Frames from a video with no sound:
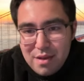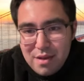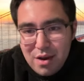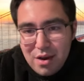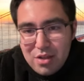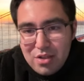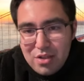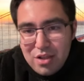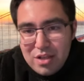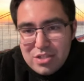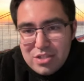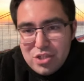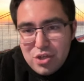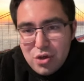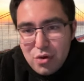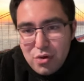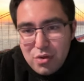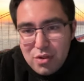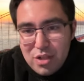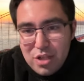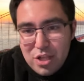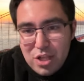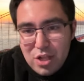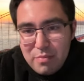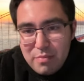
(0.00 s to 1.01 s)
all right, let's
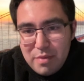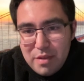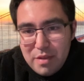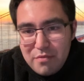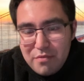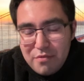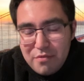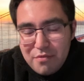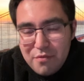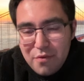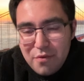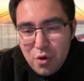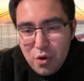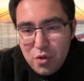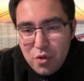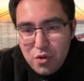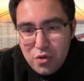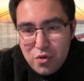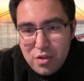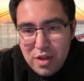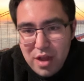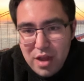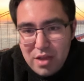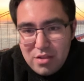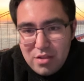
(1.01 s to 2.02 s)
go a little bit
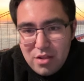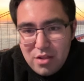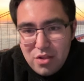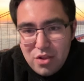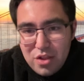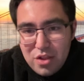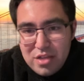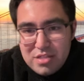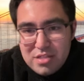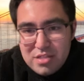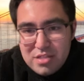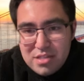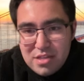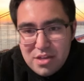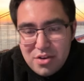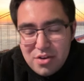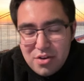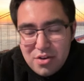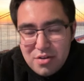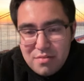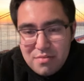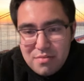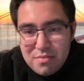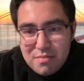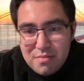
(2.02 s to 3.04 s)
further down the list
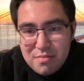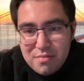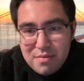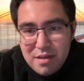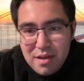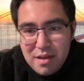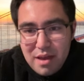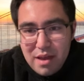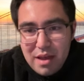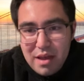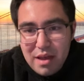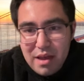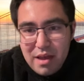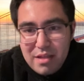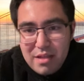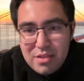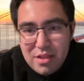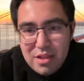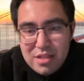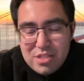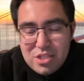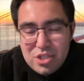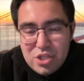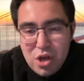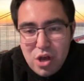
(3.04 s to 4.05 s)
here, and
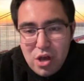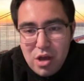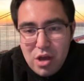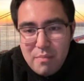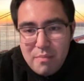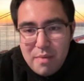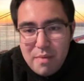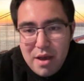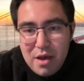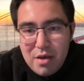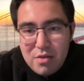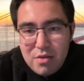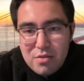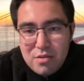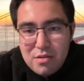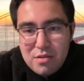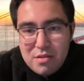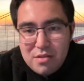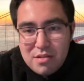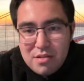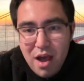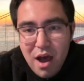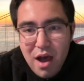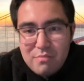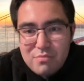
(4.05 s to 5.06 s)
let's talk about
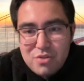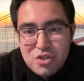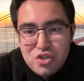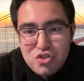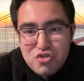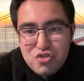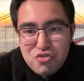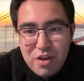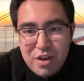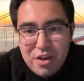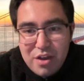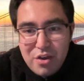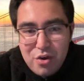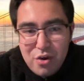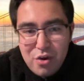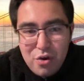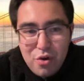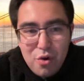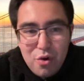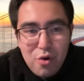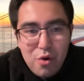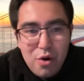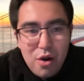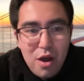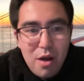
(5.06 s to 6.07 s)
Dom
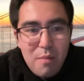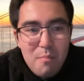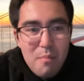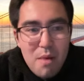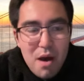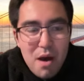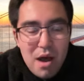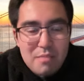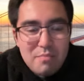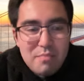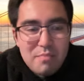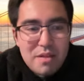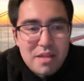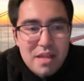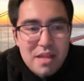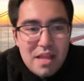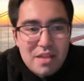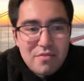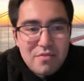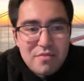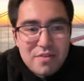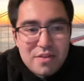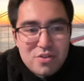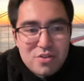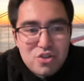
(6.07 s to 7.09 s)
Stricker or Hamad
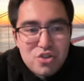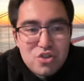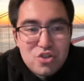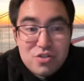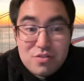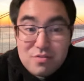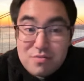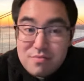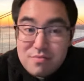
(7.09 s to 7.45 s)
Medjedovic.